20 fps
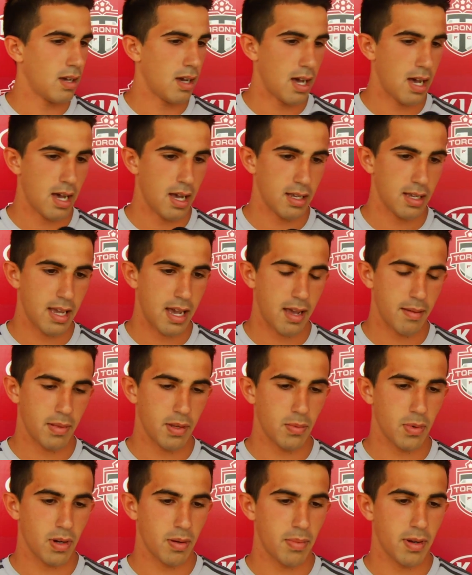We
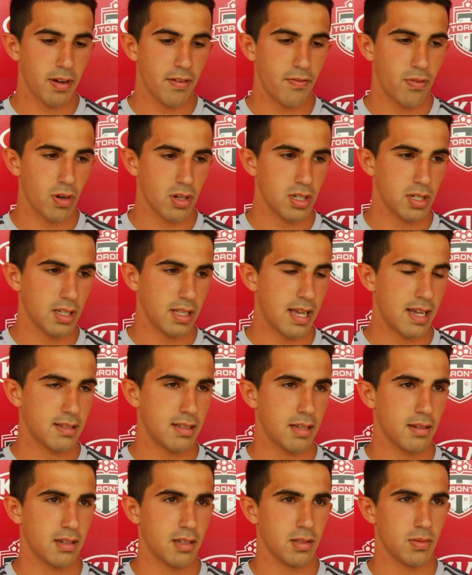were a bit unfortunate last
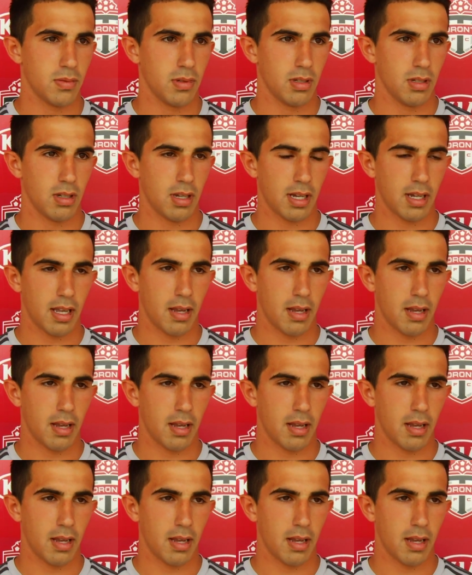time because we